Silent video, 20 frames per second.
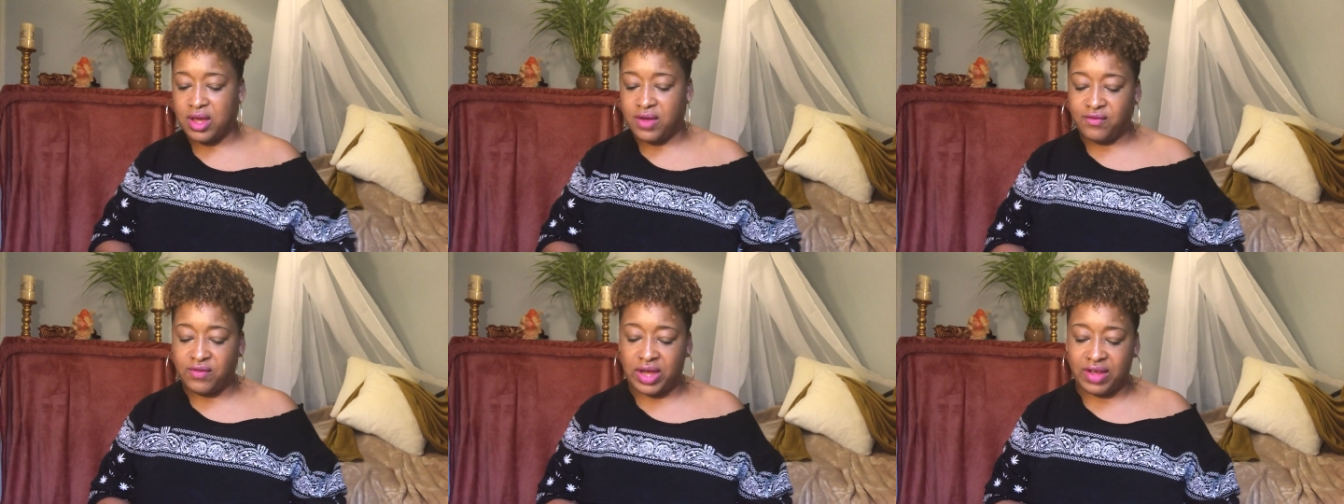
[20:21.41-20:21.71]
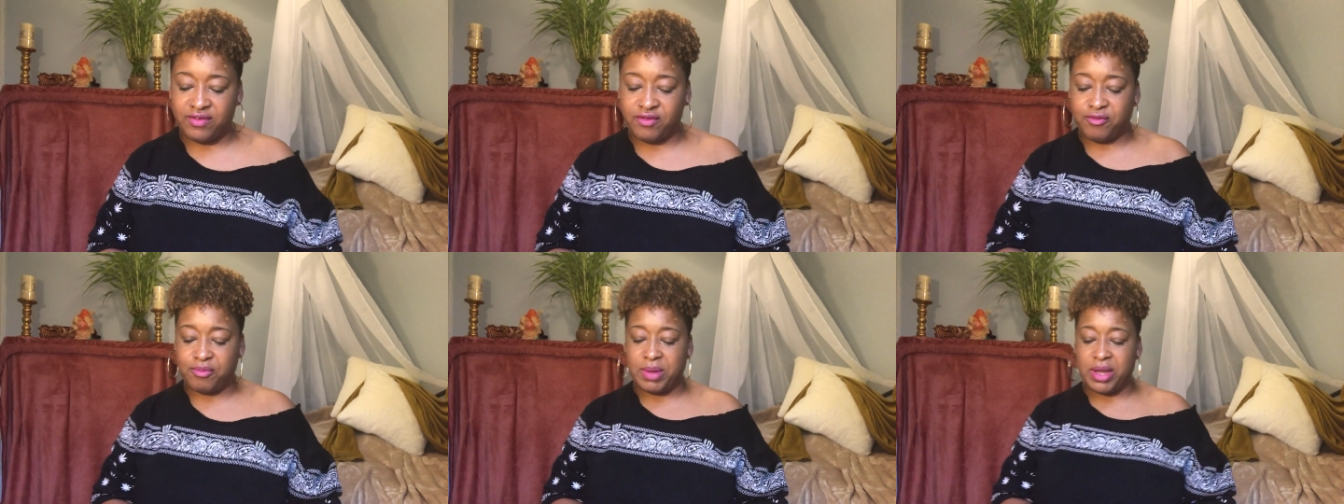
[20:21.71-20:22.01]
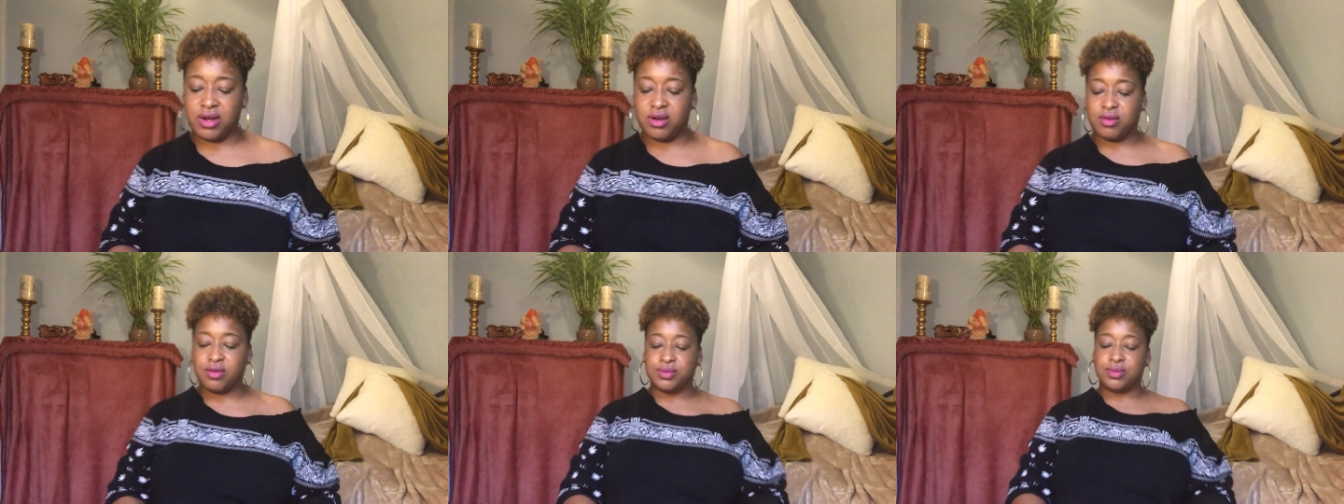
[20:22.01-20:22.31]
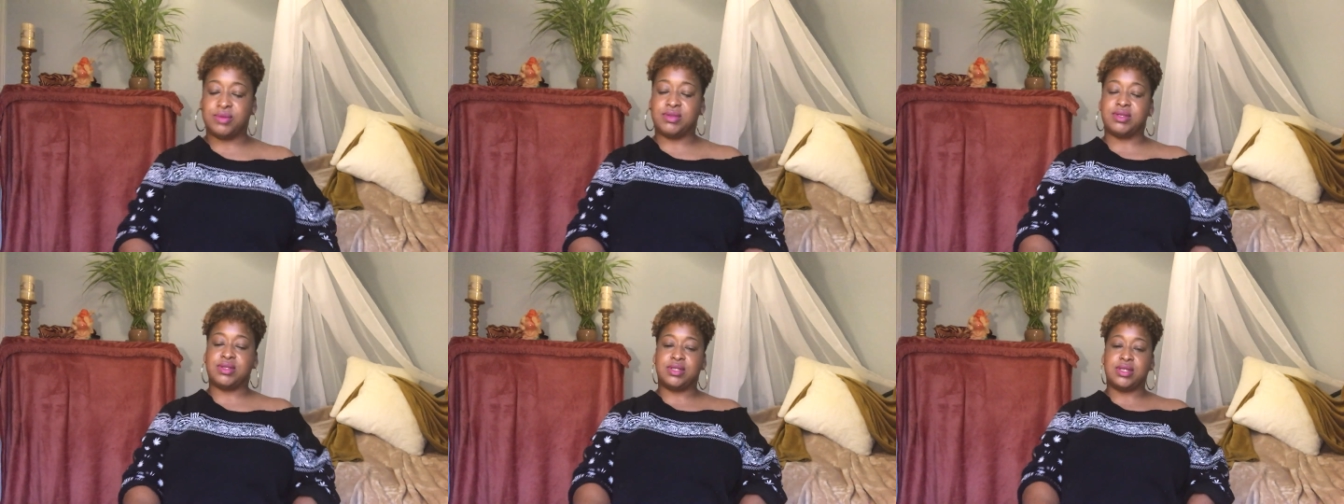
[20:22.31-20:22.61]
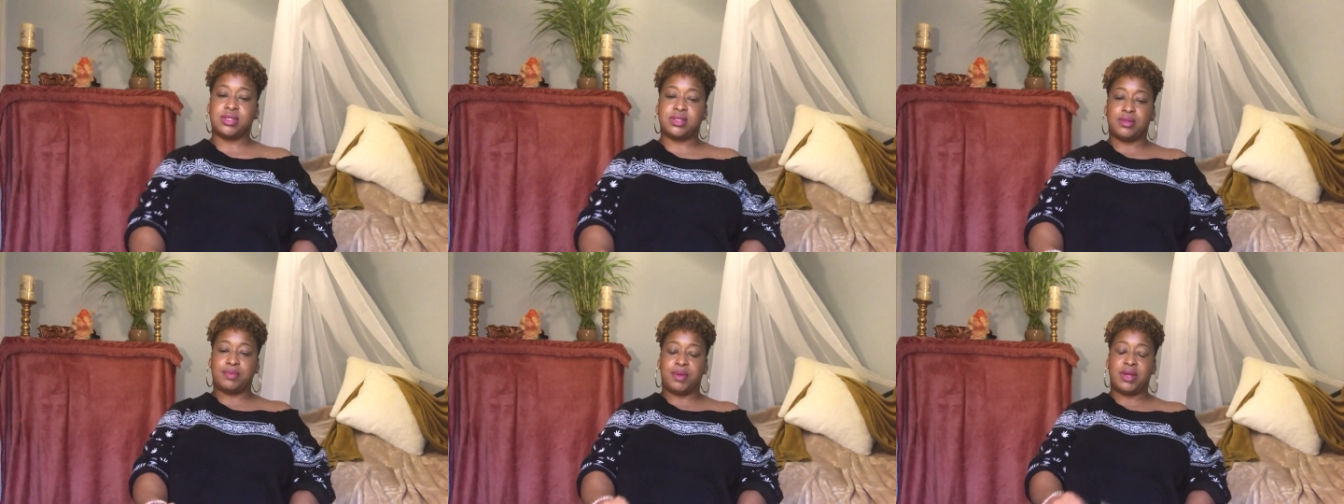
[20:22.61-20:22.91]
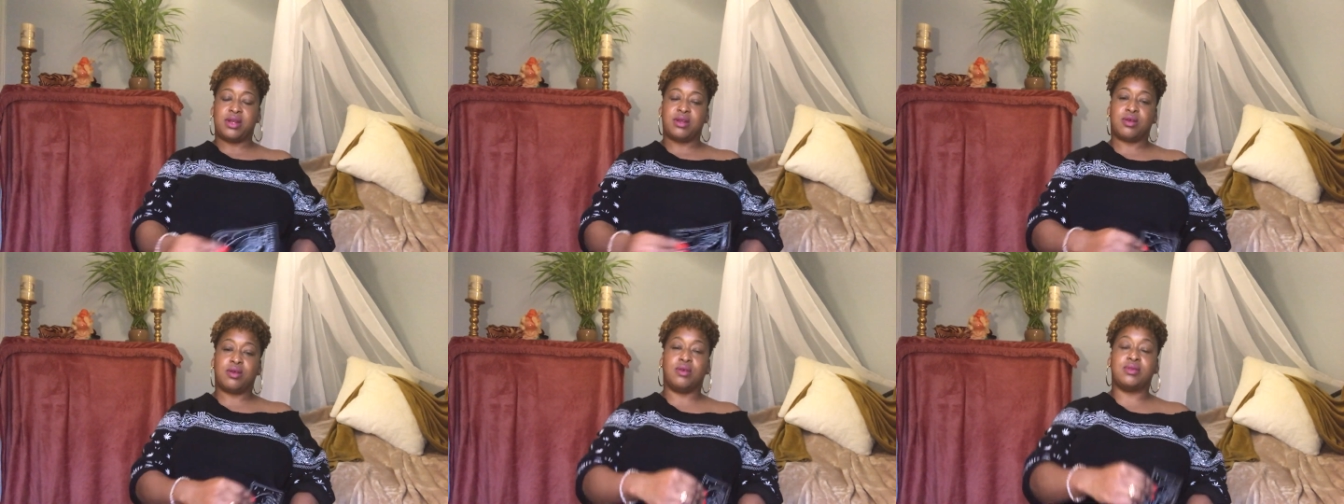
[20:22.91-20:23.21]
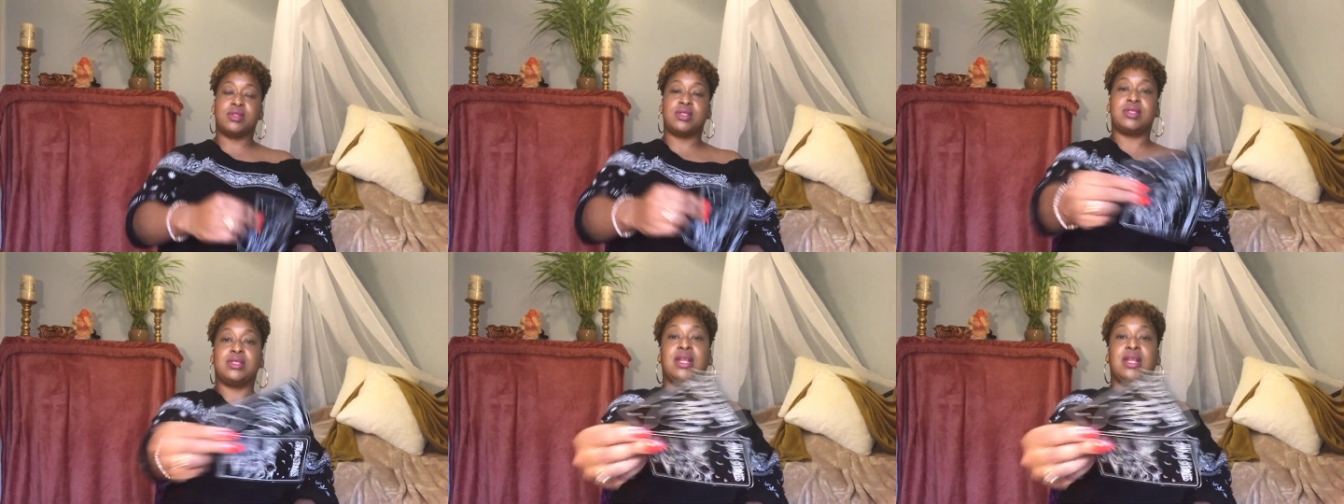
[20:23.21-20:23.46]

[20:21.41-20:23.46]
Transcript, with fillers: Five of Pentacles with the Six of Pentacles.